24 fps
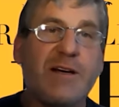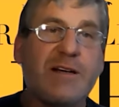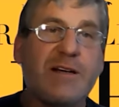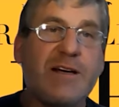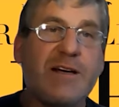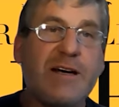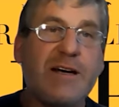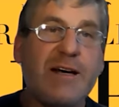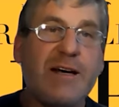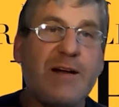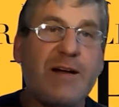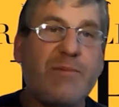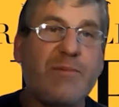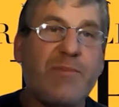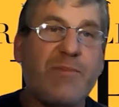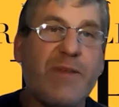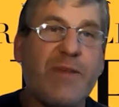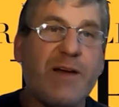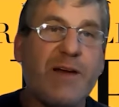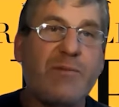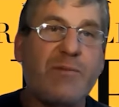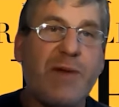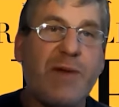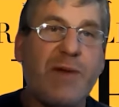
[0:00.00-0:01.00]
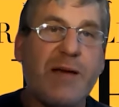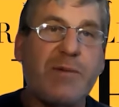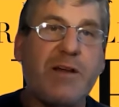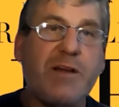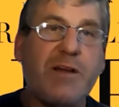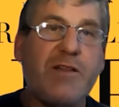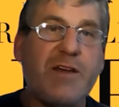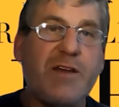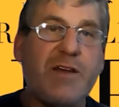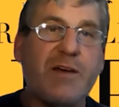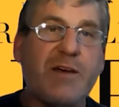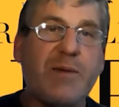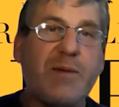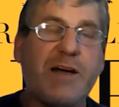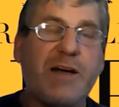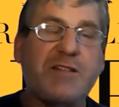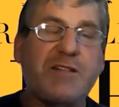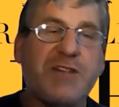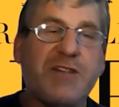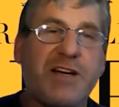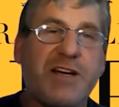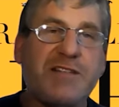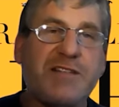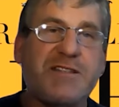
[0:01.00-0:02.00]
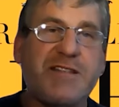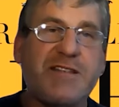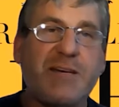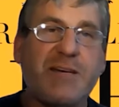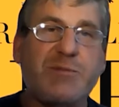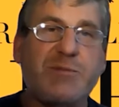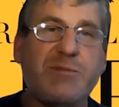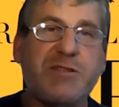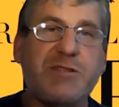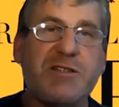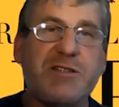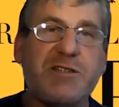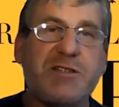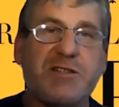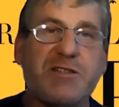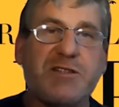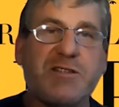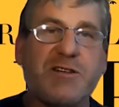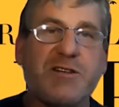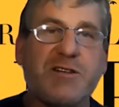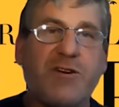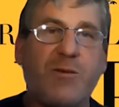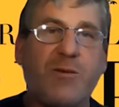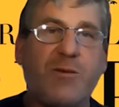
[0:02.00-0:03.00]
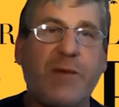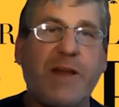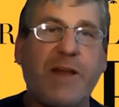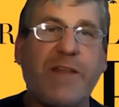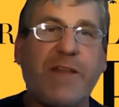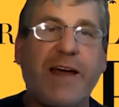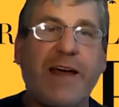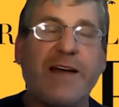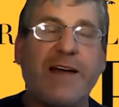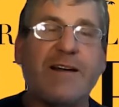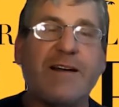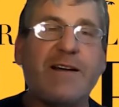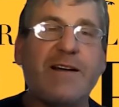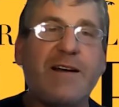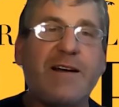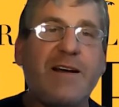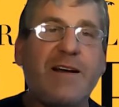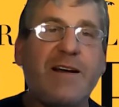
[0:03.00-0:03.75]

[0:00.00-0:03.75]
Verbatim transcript: Um, and maybe think about changing their position to combat that.